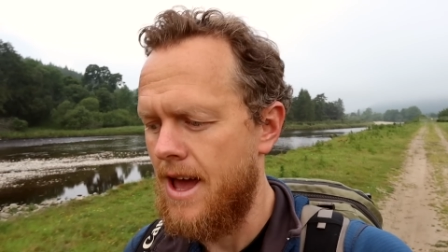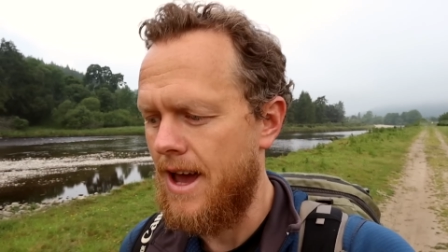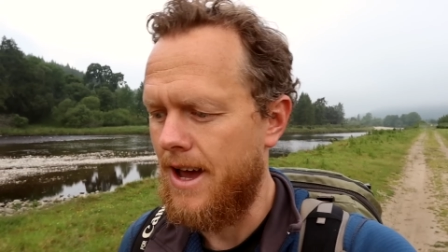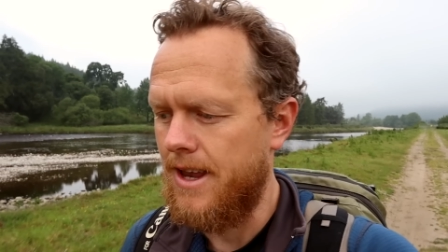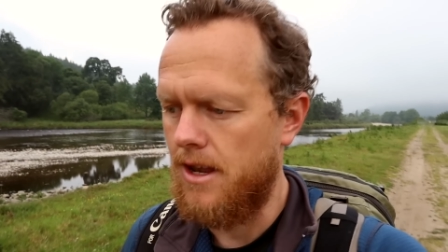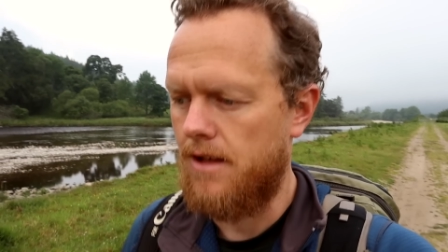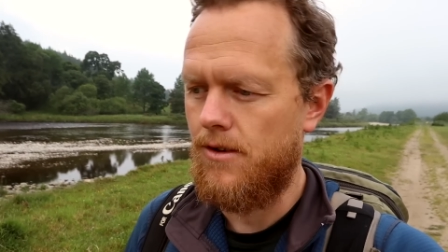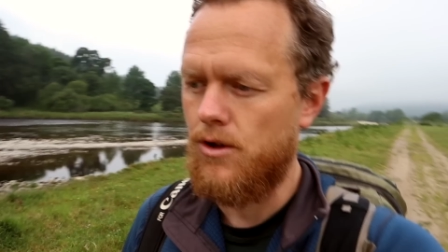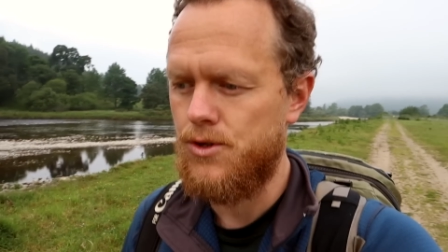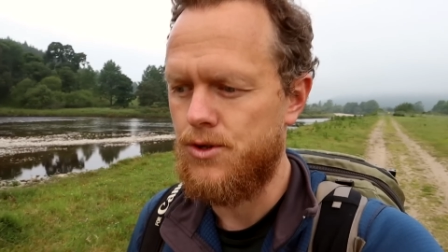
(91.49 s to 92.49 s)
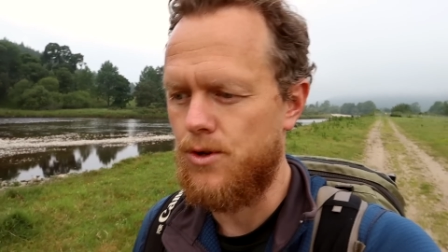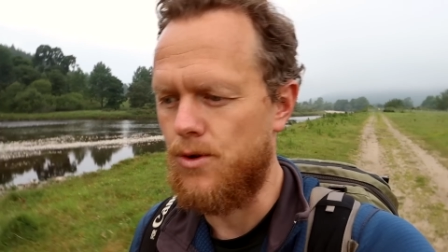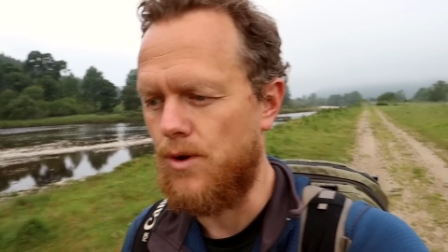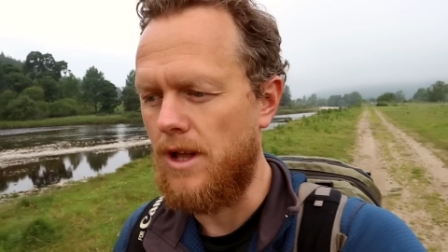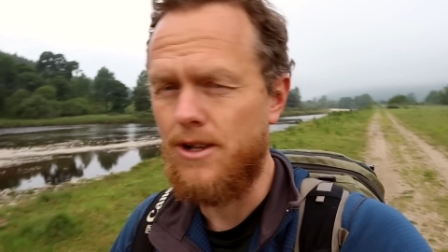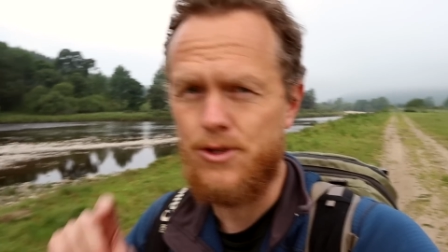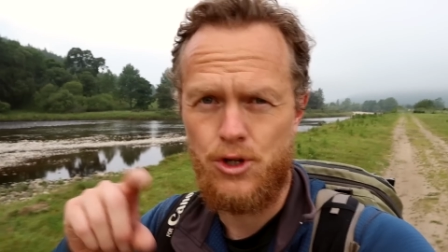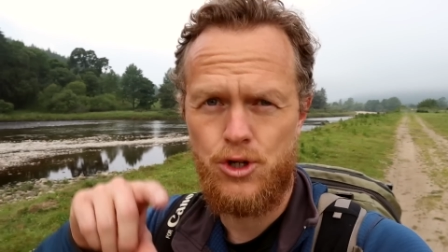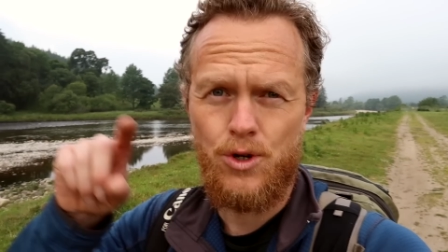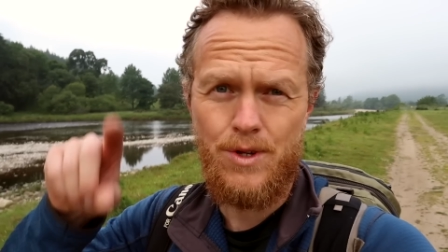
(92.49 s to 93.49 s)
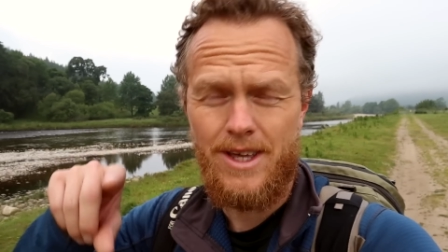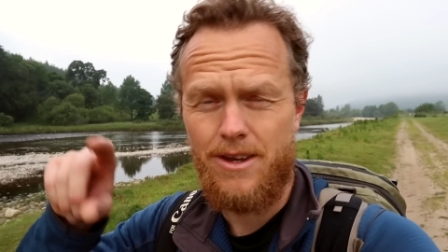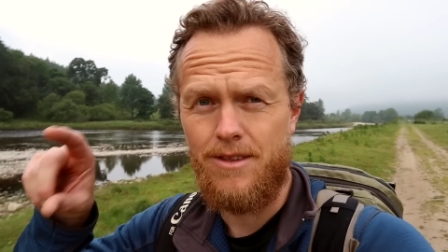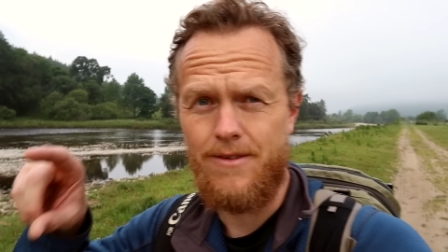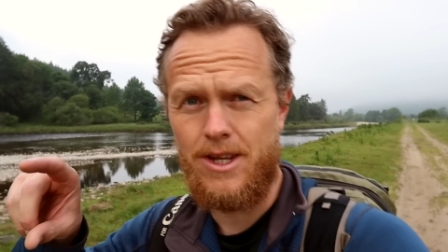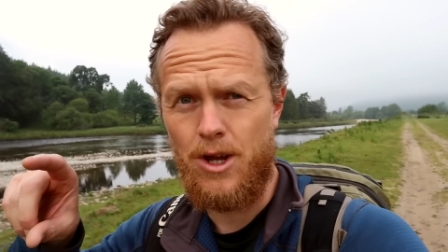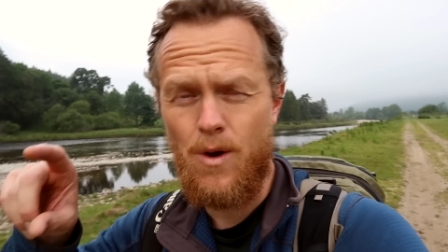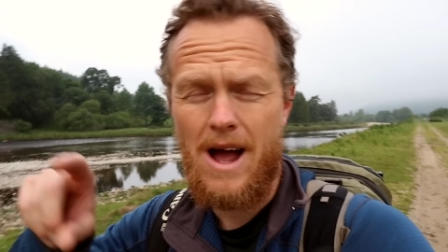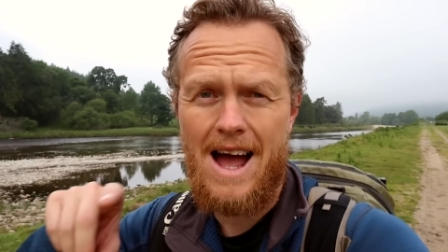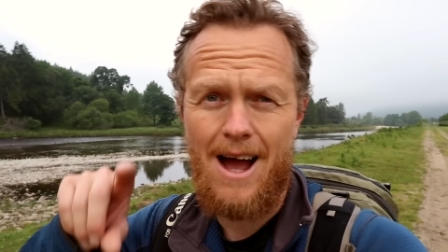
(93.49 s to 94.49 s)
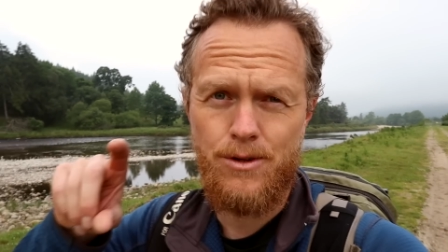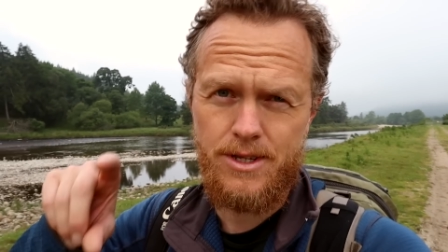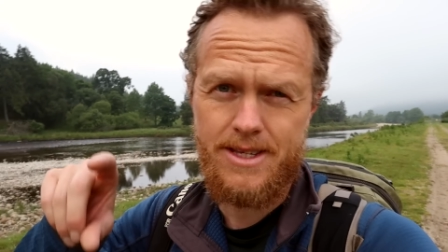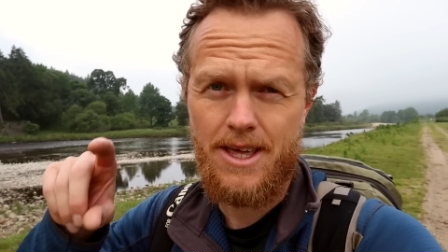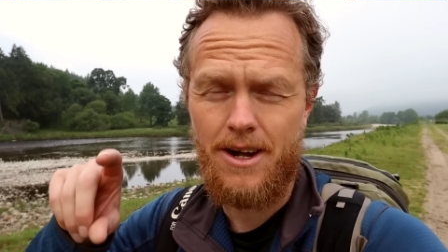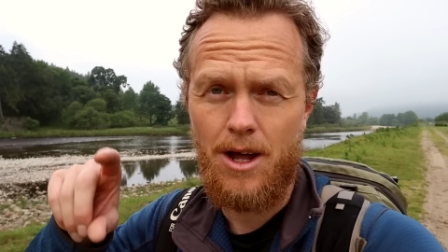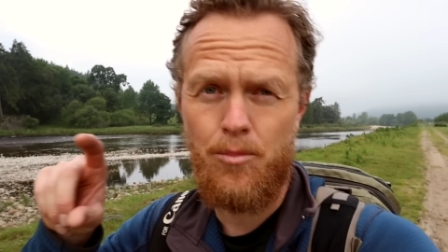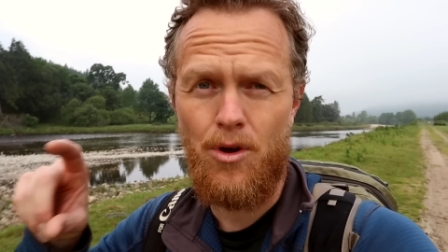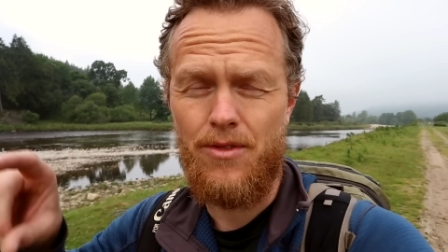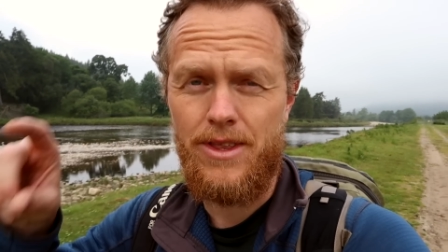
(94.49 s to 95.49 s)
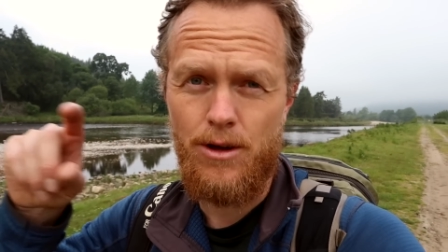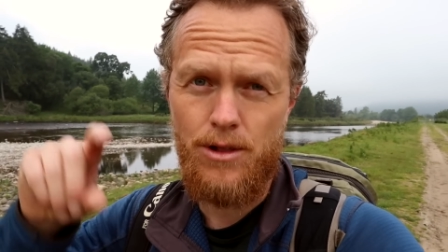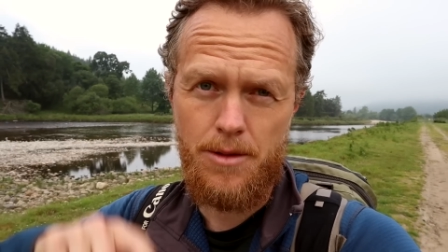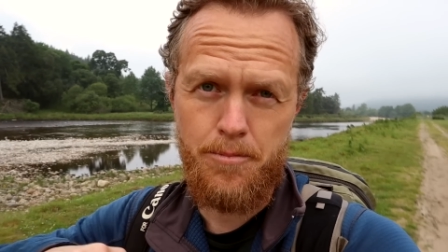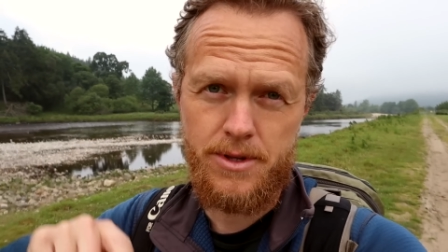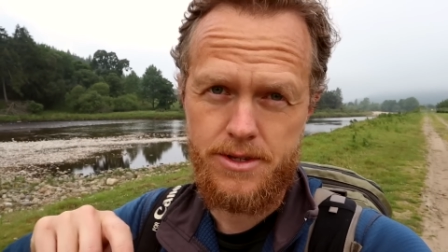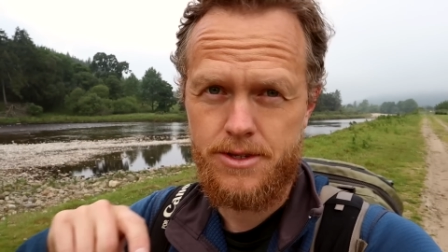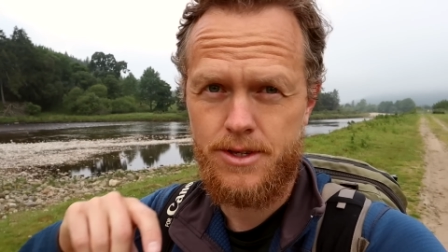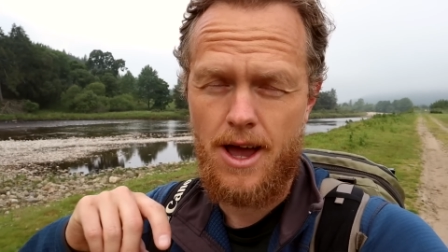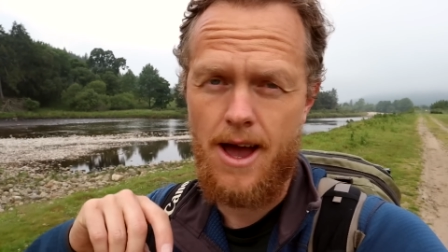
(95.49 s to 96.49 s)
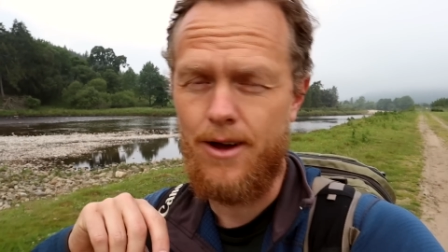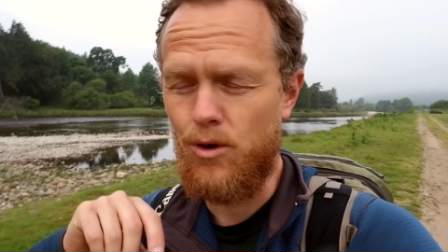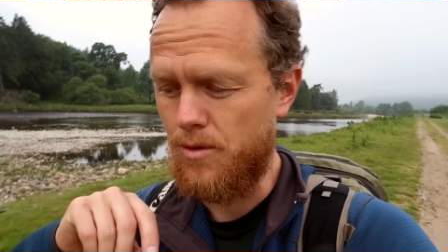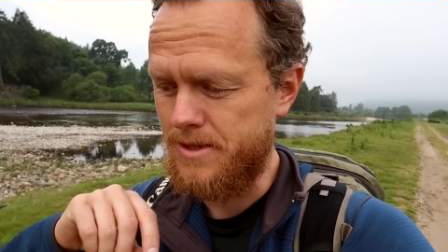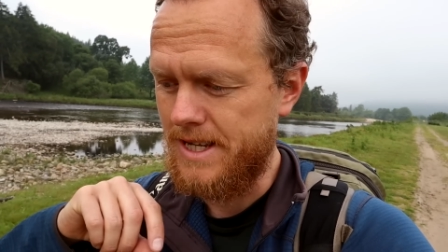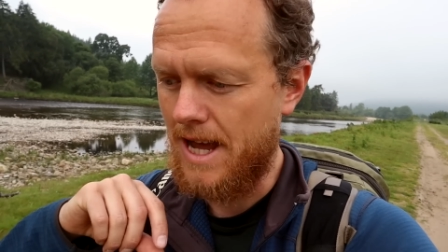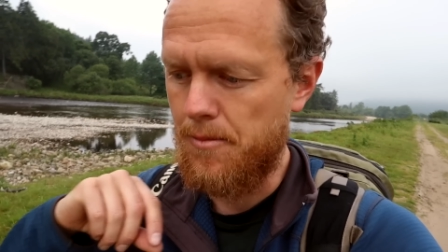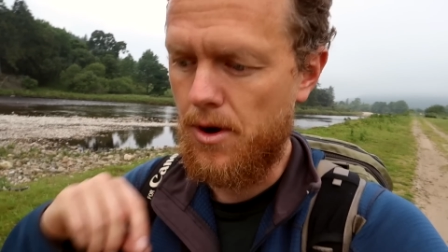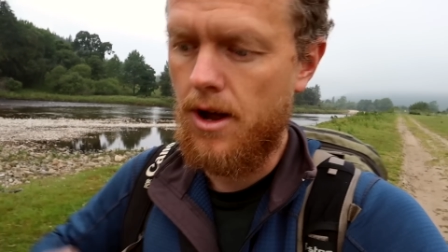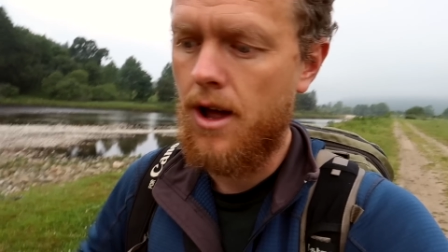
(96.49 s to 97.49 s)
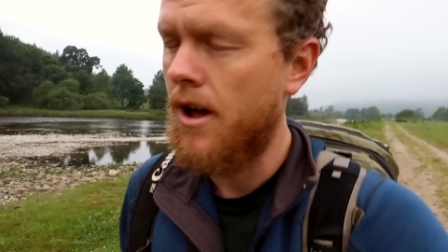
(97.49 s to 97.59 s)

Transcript: And I'll also show in the end of the video how to set it up on the Olympus OM-D camera.